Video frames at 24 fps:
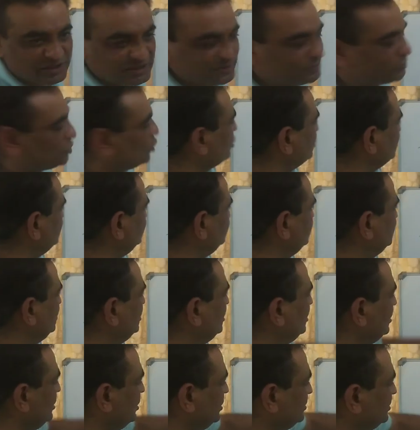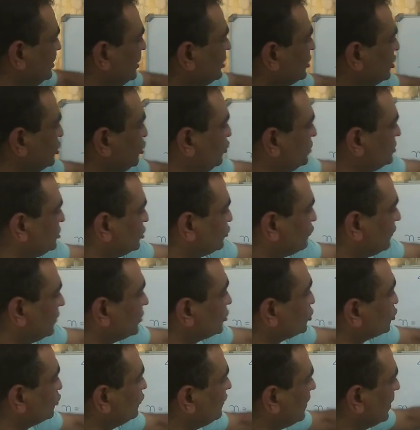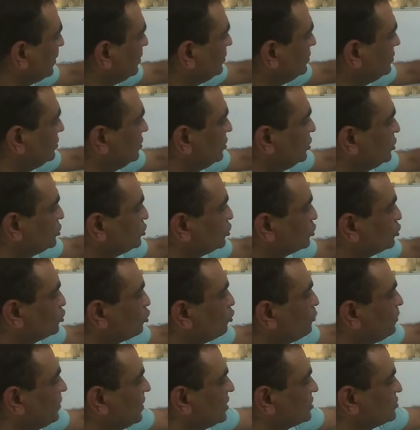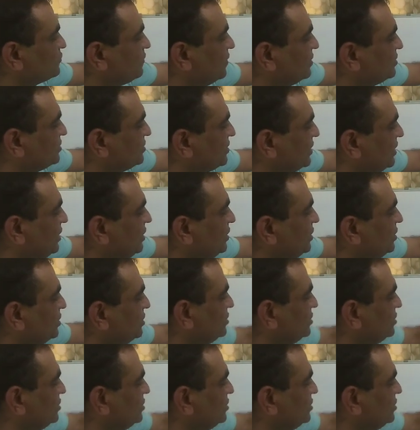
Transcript: asymptote. Then Q is equal to 1. So 2 plus 1, 3.